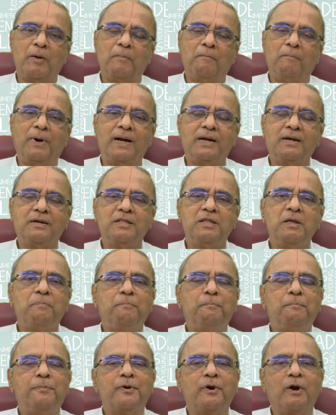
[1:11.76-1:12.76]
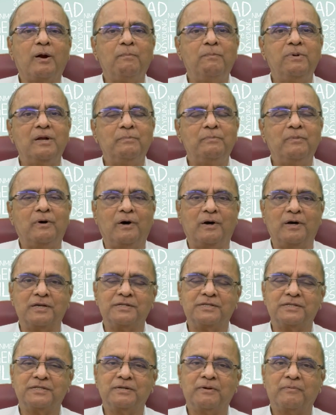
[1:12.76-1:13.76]
But the problem
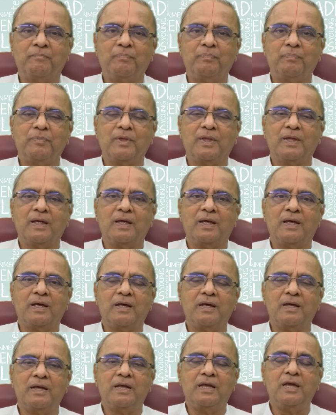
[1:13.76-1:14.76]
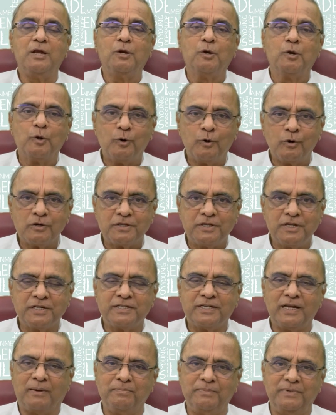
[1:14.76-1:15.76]
was, he knows the
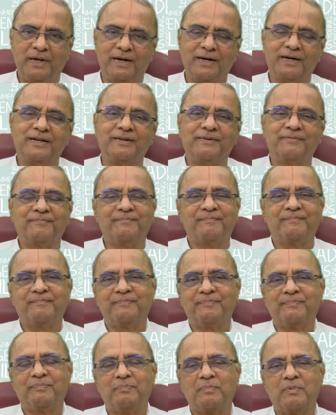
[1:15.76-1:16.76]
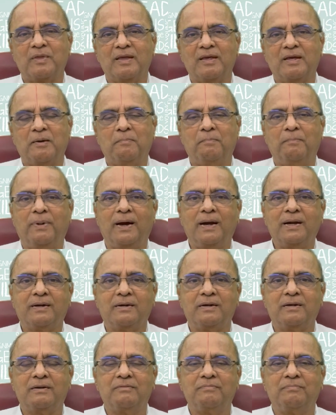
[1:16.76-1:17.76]
subject,
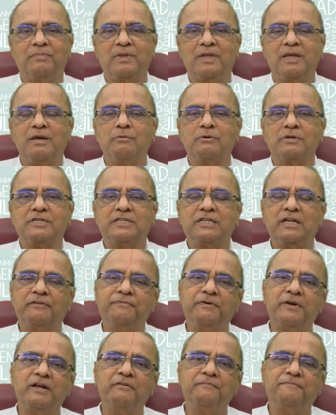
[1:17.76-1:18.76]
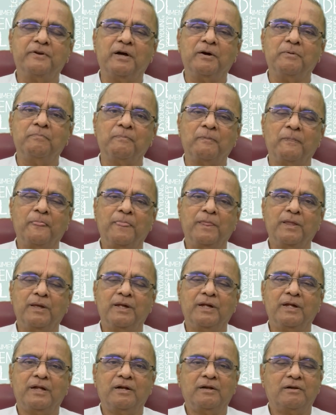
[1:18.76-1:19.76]
but he was suffering from
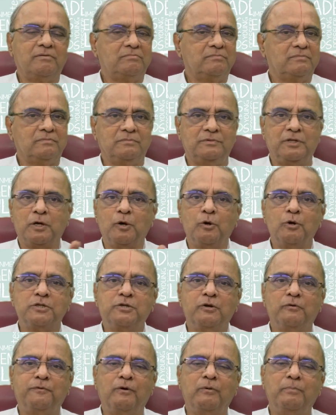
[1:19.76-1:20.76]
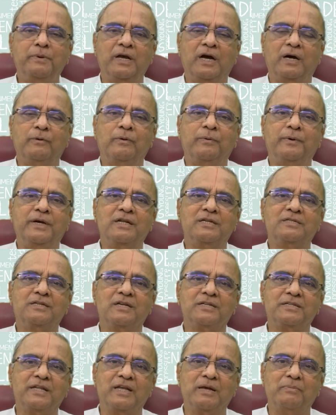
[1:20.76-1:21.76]
the glossophobia we were
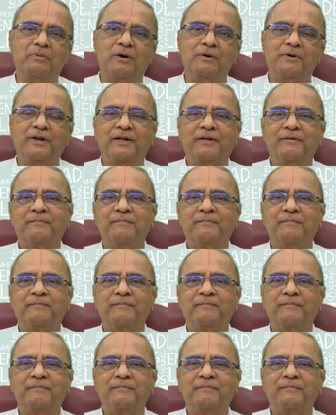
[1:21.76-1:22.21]
discussing about.